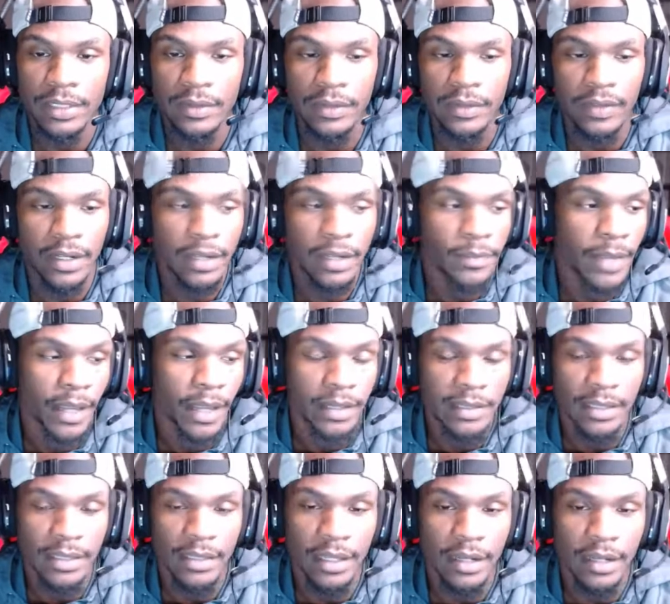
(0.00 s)
Even if they didn't make
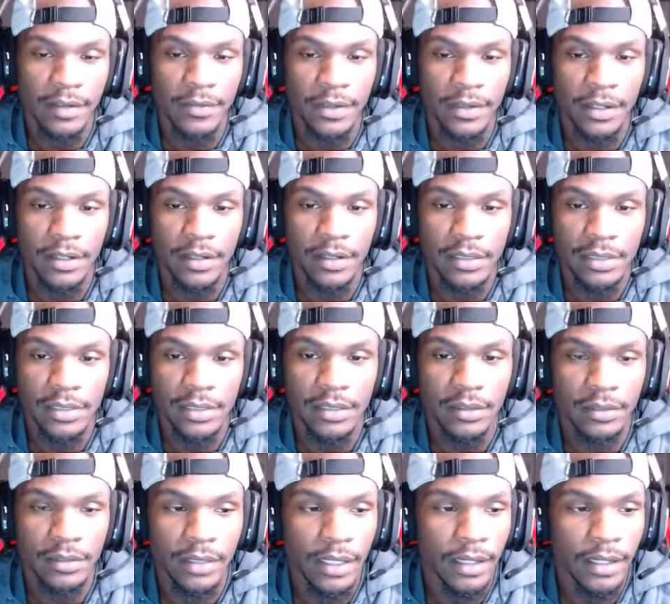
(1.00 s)
it to the NFL, they're
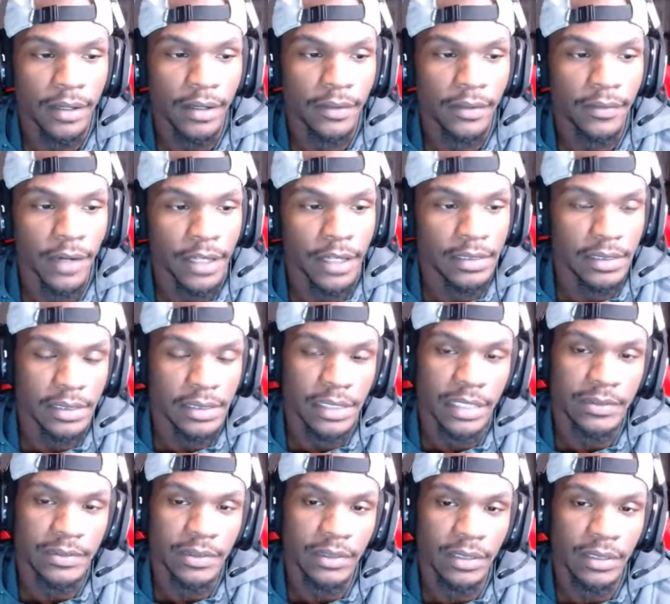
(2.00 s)
still very
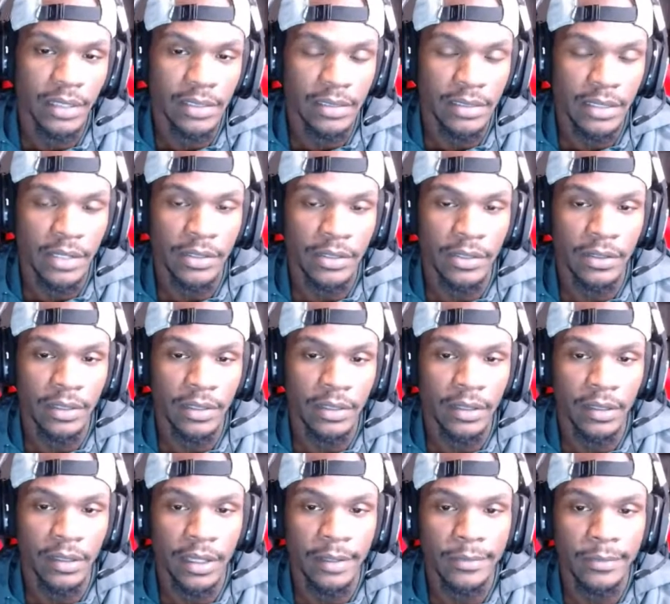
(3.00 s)
successful in the things that they're doing in
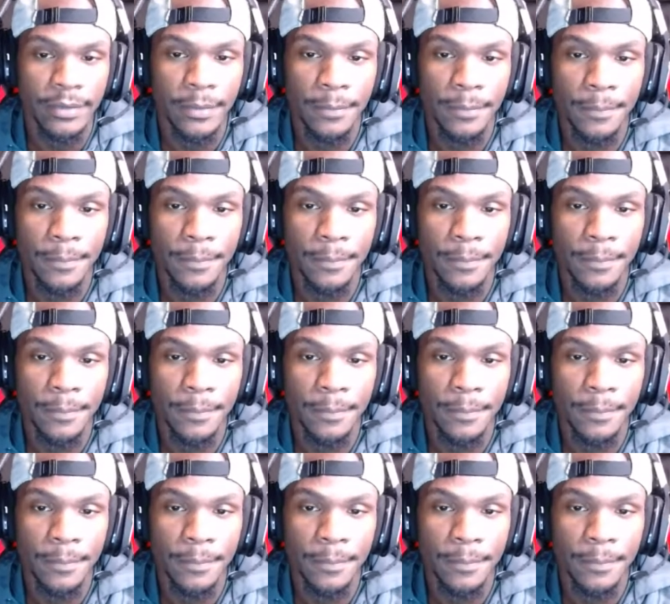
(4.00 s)
their life.